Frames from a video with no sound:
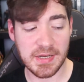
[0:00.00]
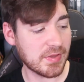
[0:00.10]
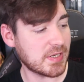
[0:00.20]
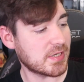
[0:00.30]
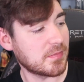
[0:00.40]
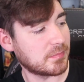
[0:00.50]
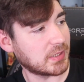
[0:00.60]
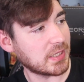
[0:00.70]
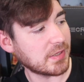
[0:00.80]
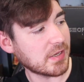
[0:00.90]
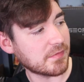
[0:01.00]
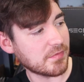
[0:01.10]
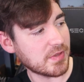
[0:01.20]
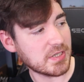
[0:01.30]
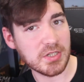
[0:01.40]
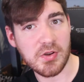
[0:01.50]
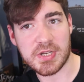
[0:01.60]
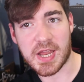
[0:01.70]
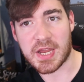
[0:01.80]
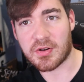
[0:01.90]
Now this is completely different. This
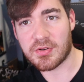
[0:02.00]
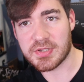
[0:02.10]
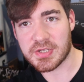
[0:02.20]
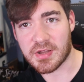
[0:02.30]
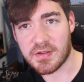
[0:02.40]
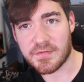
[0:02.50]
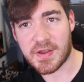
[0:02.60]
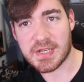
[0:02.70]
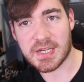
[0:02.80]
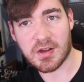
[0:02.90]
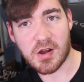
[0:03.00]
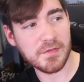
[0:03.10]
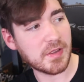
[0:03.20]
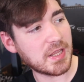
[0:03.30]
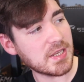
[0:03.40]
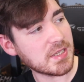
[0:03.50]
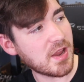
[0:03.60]
shows a hunter facing off against